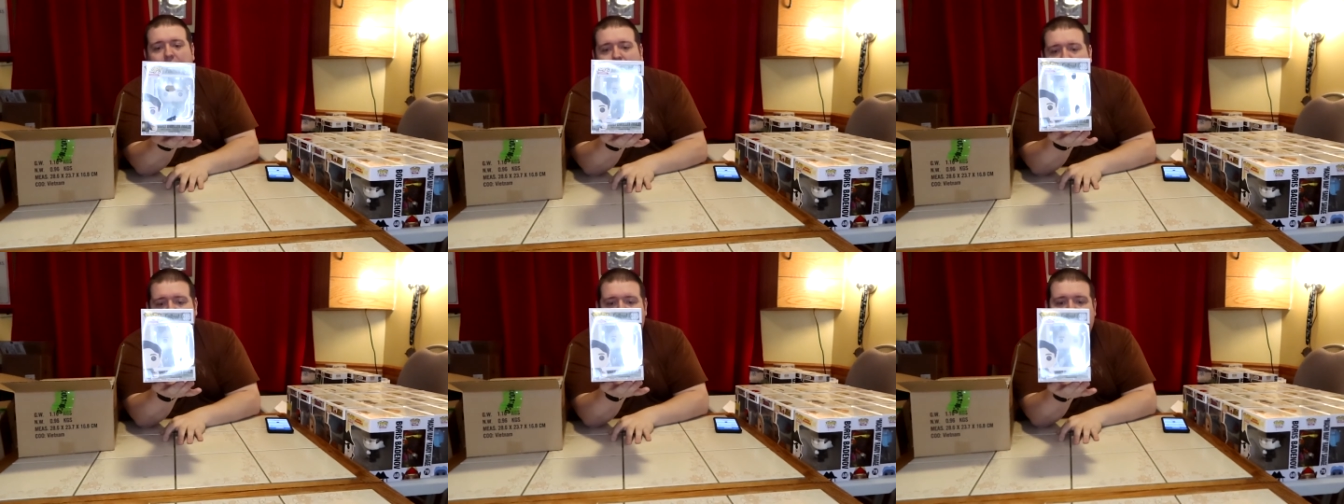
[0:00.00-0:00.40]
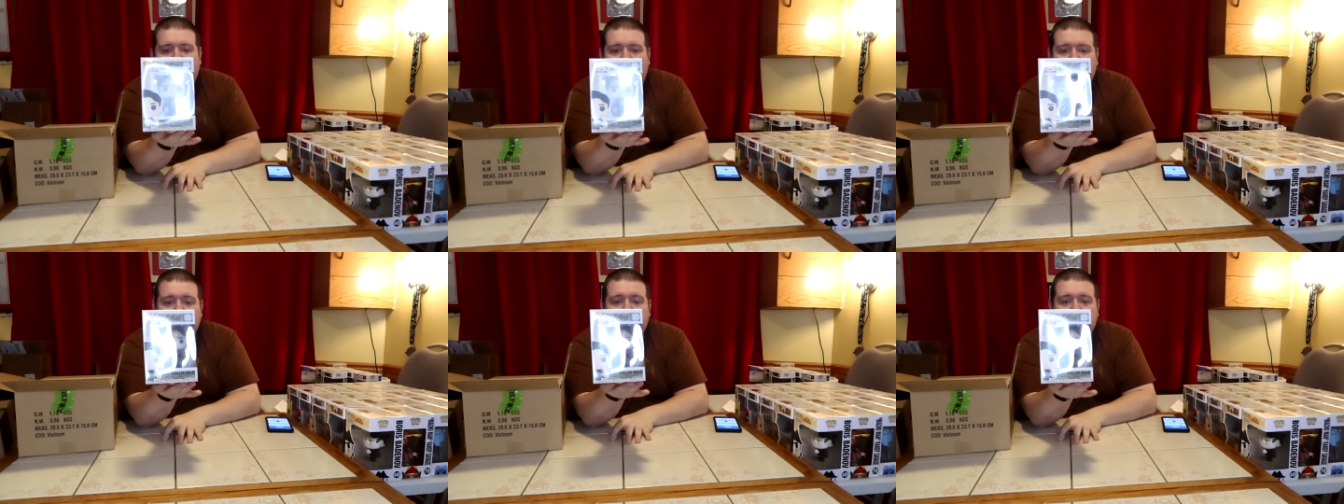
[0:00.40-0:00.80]
All right, we
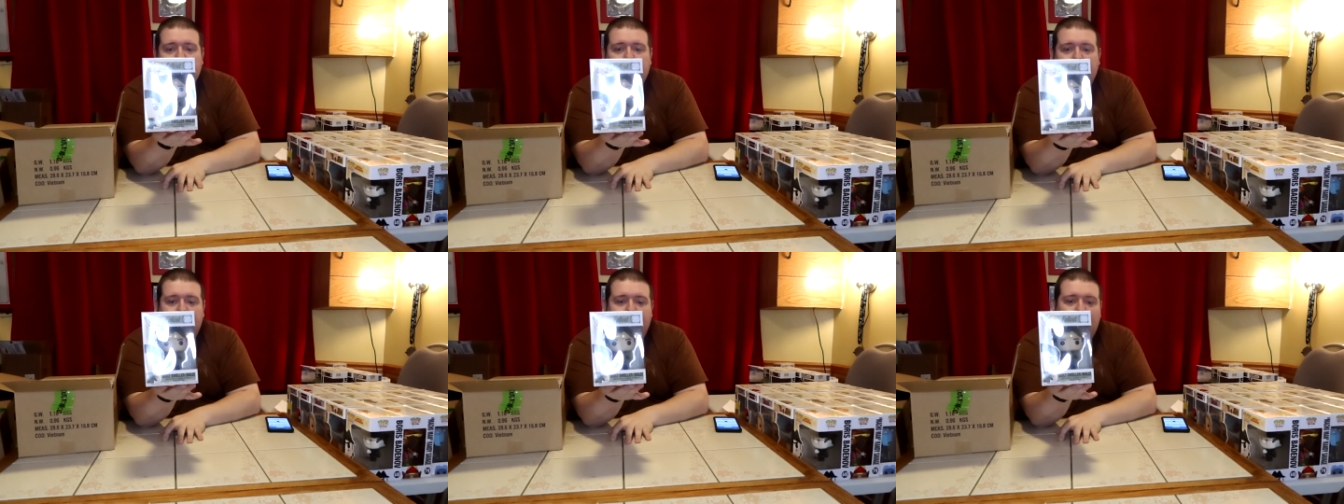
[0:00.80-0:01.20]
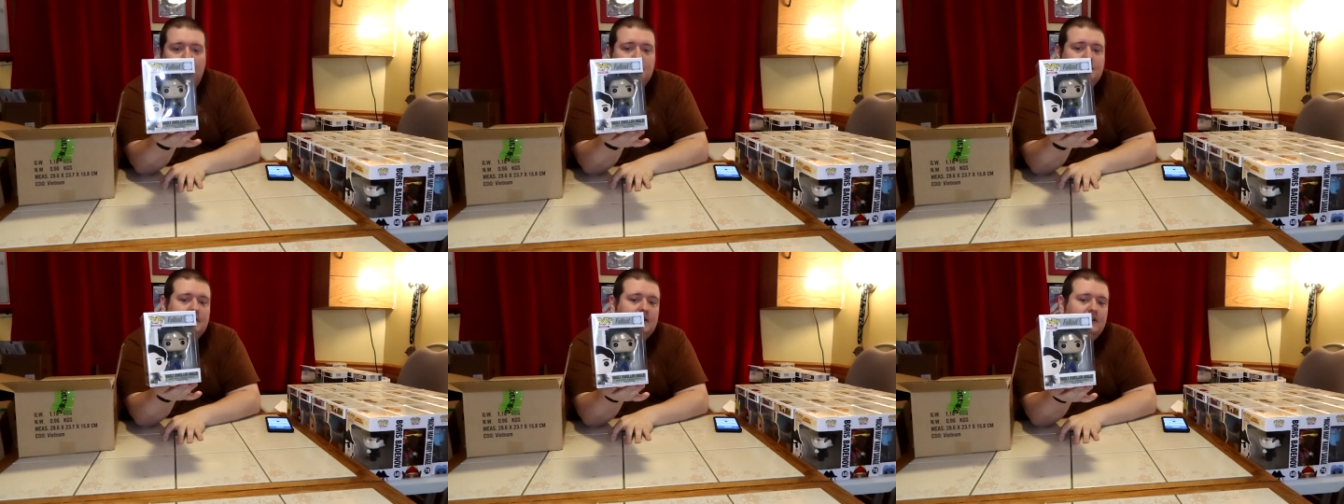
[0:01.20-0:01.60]
got
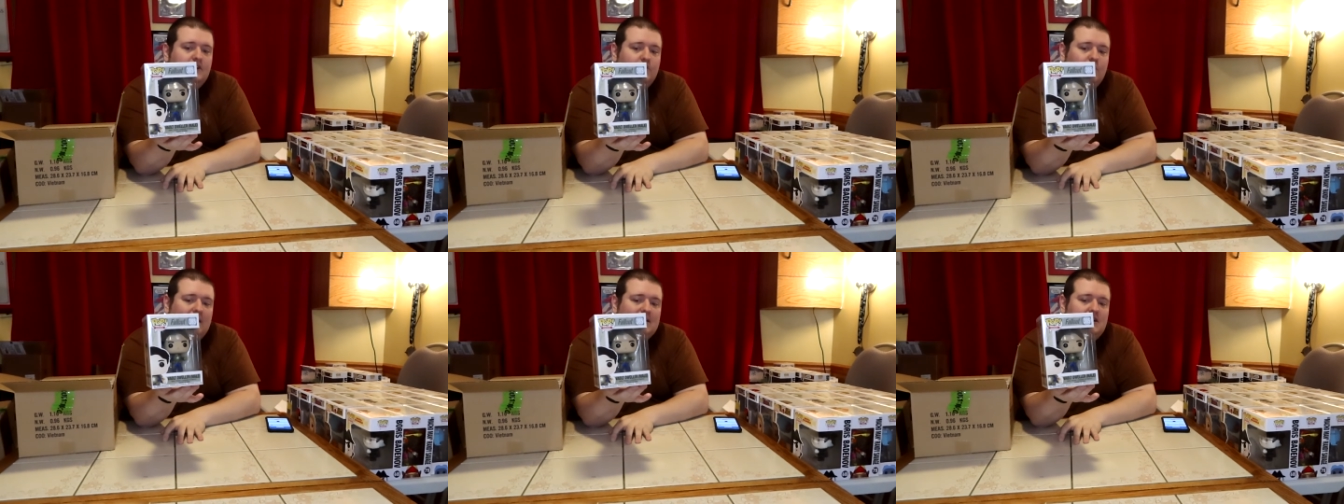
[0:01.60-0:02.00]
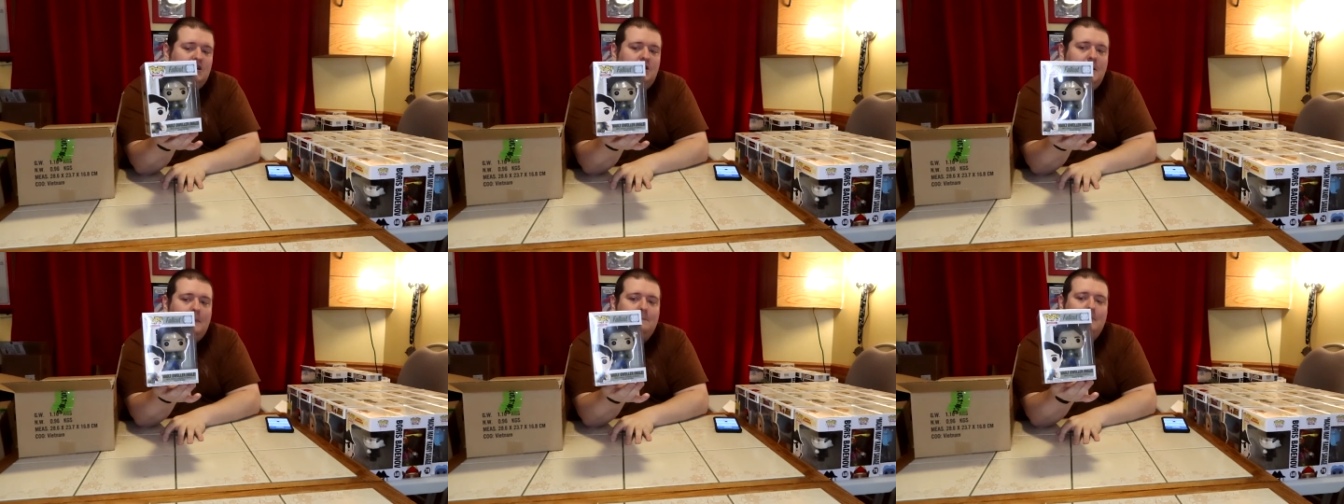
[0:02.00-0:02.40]
Vault
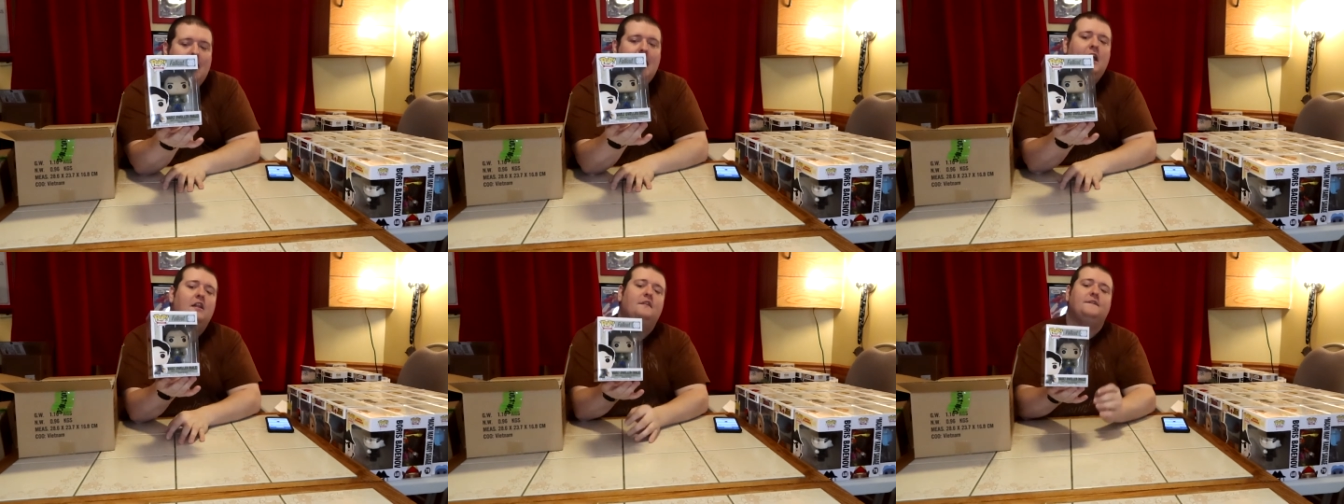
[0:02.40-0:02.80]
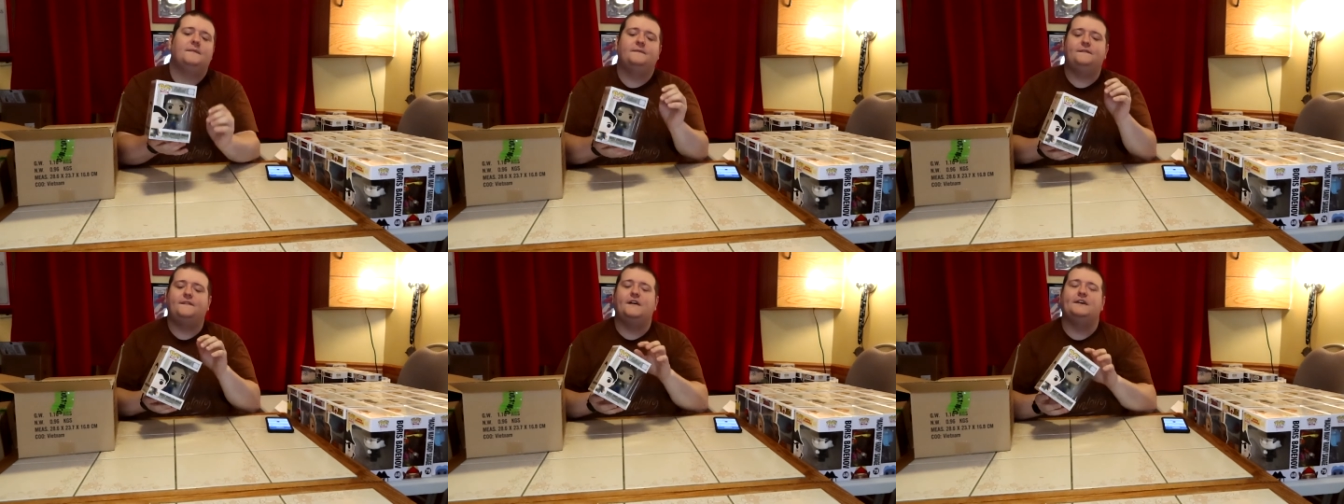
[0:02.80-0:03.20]
Dweller male
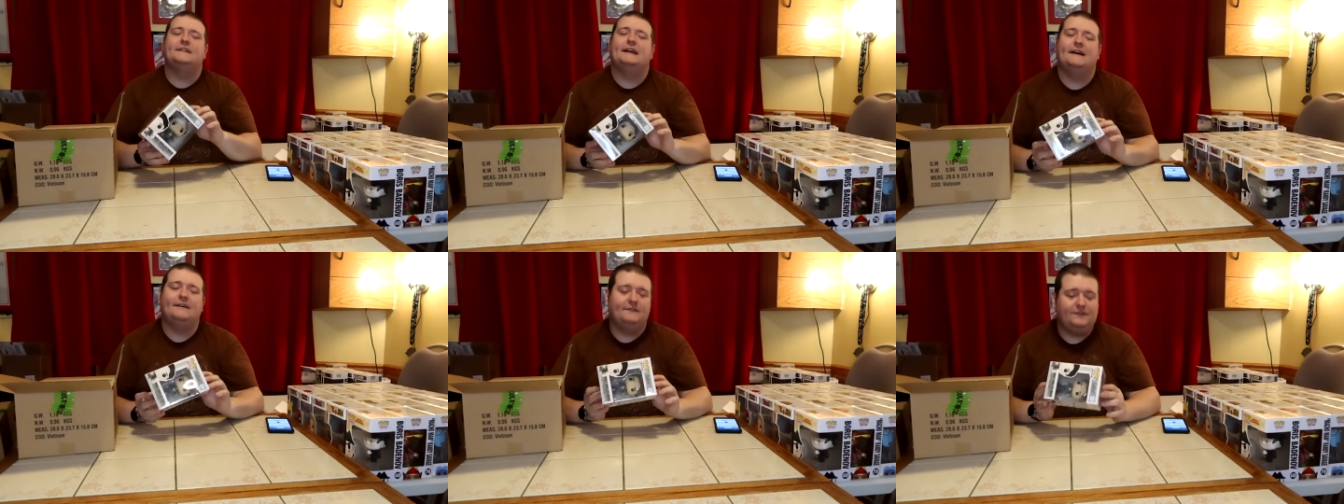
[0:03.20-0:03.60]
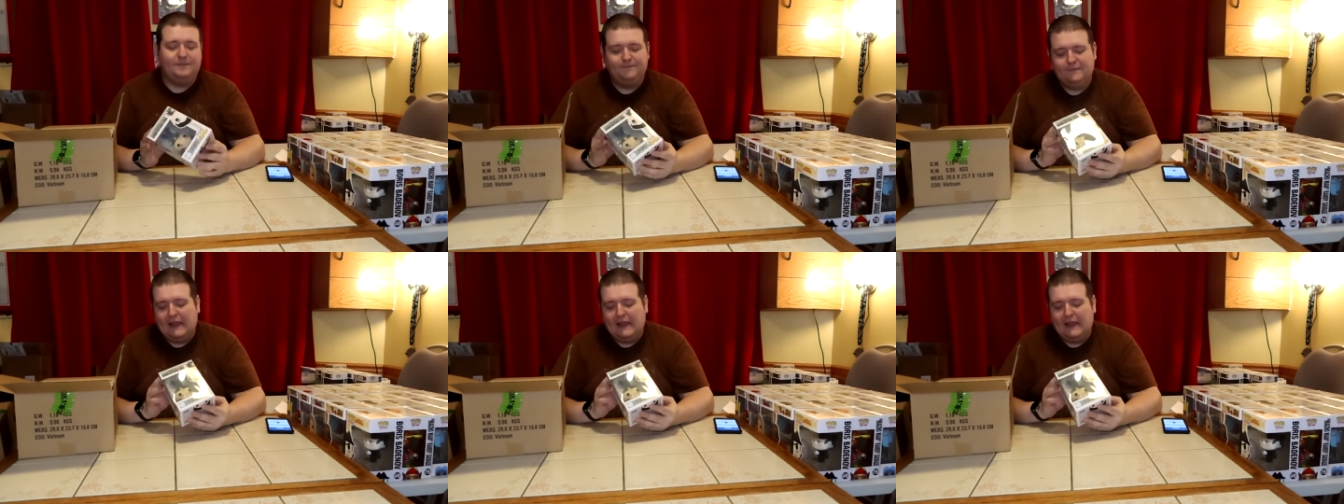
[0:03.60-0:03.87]
from Fallout.